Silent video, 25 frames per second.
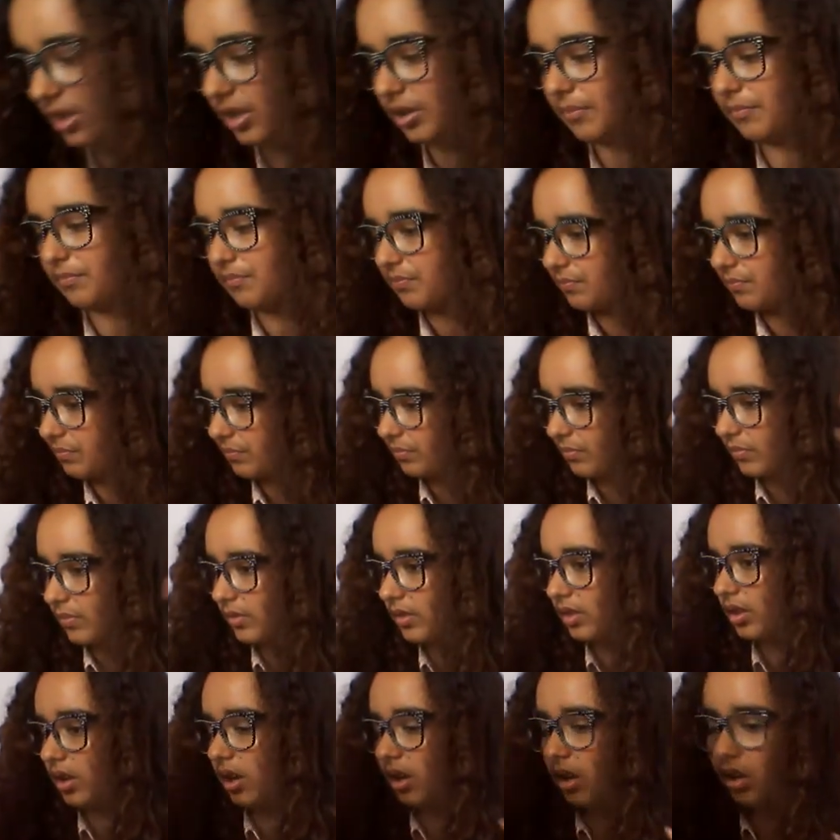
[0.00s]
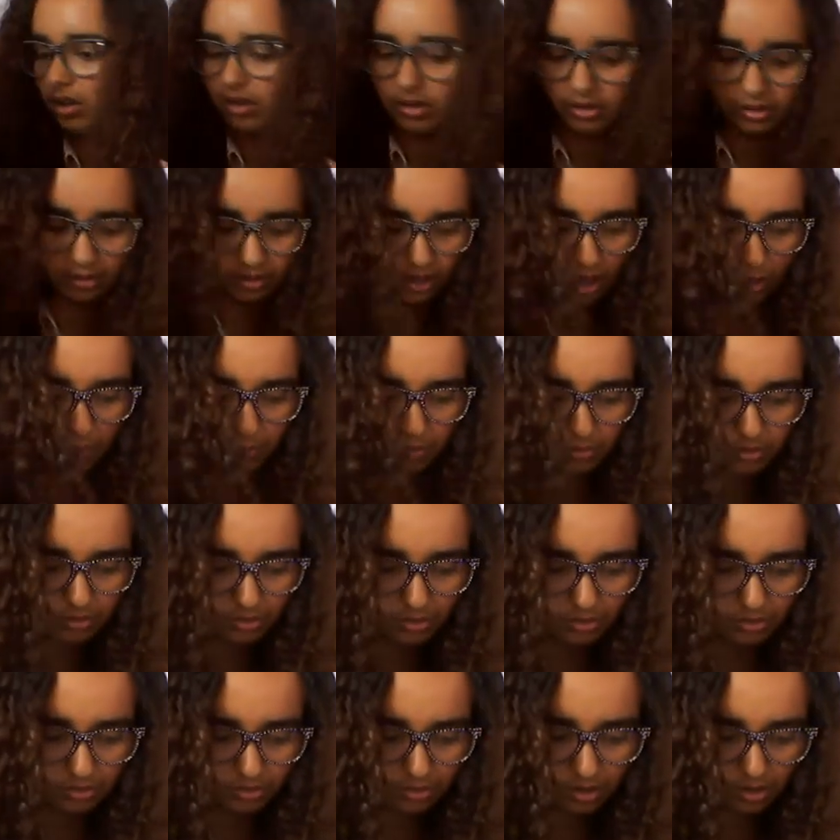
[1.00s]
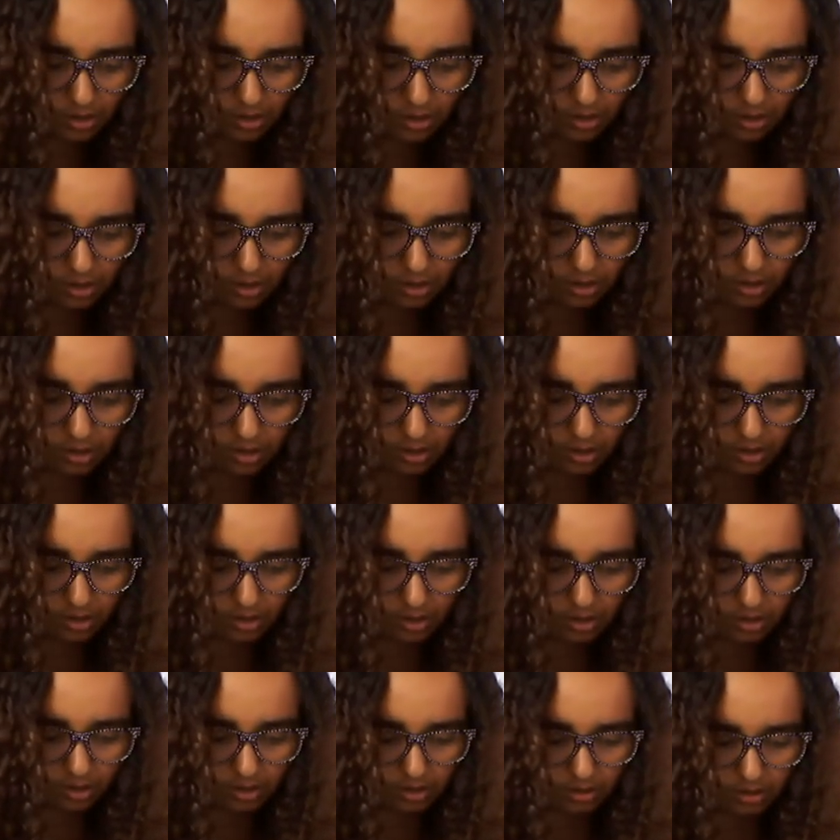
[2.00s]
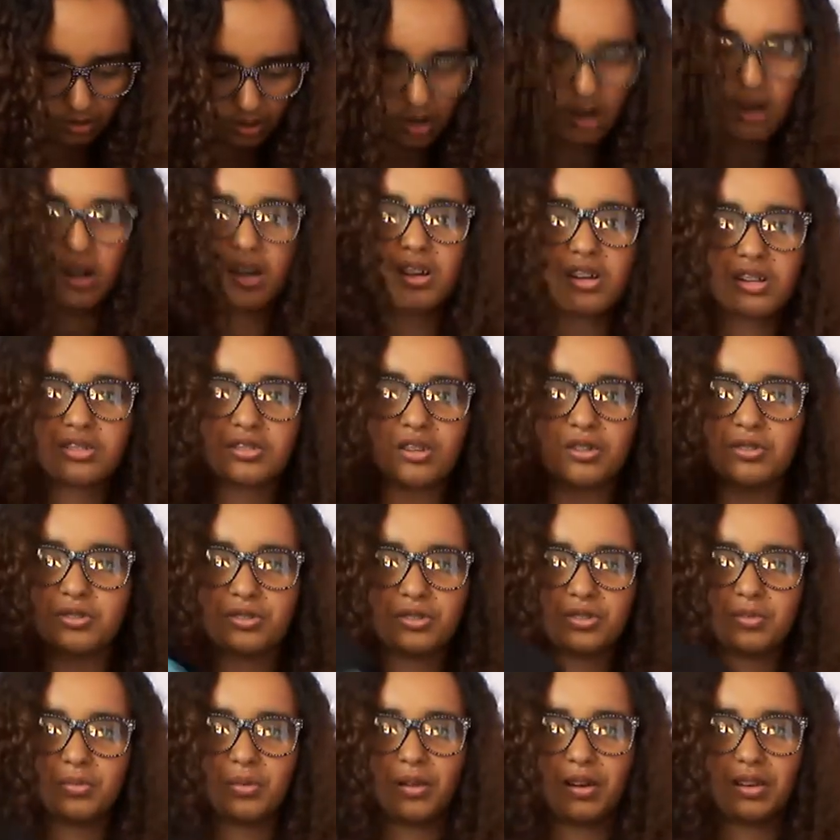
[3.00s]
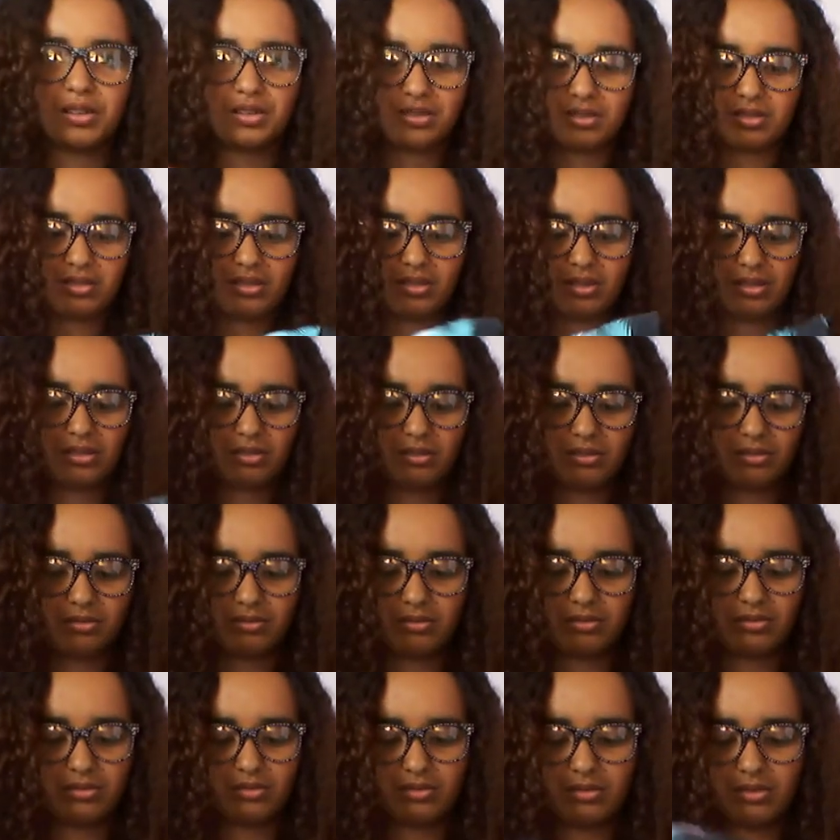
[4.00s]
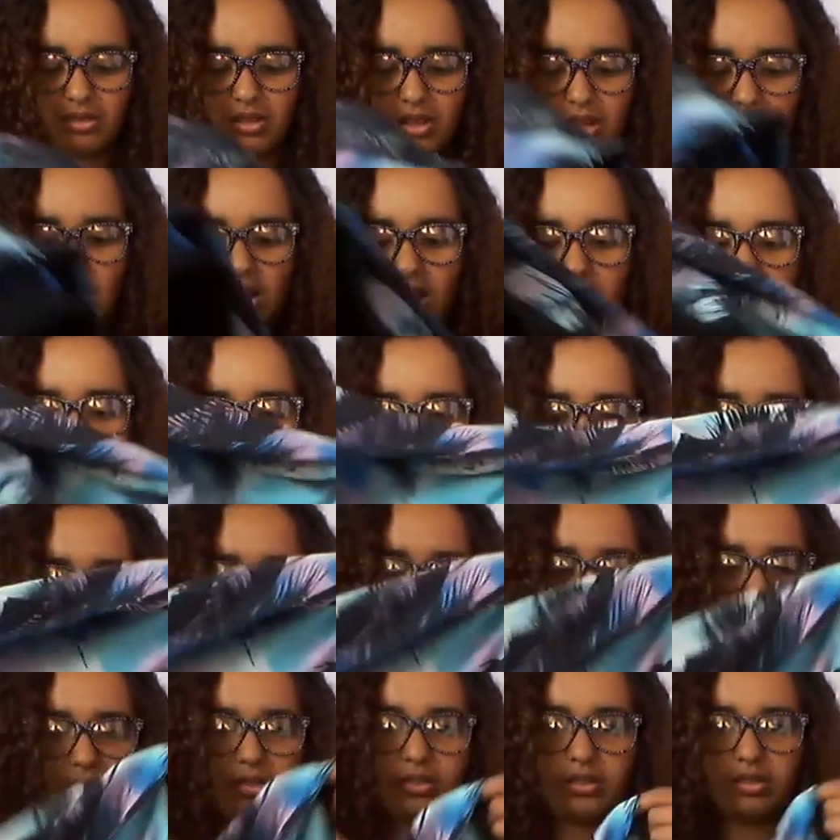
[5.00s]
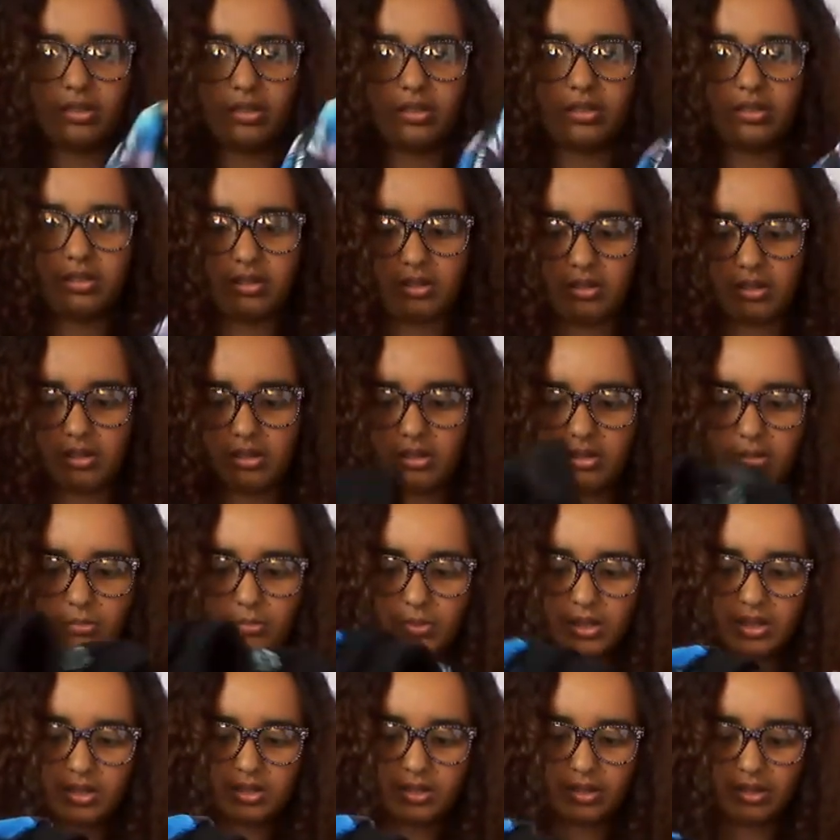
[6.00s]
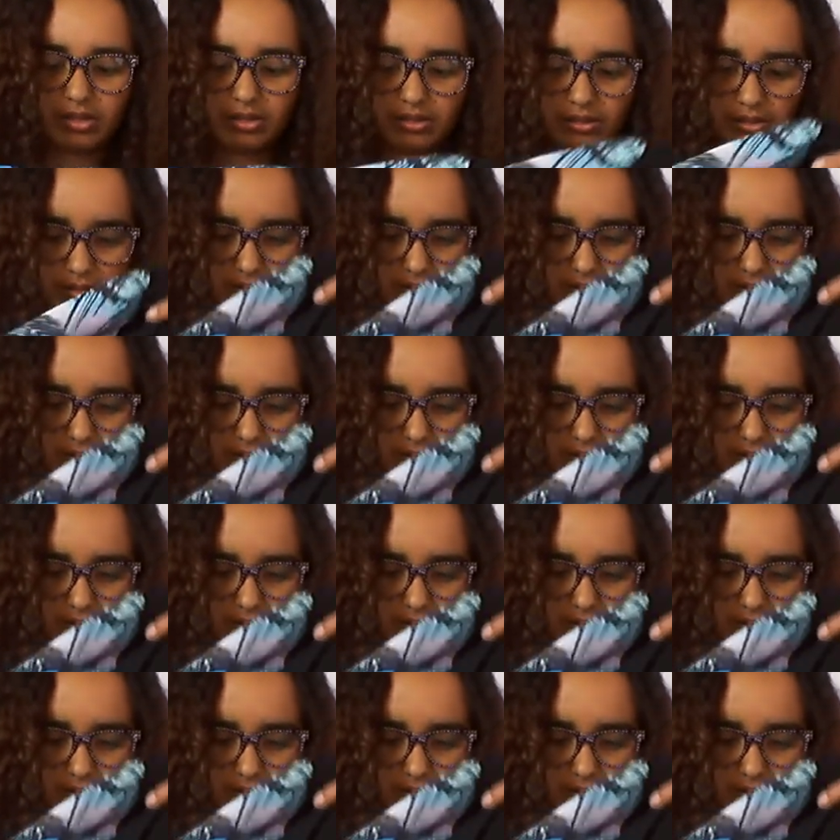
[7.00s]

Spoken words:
then, that was, I told you the price, I can't. So, where's it?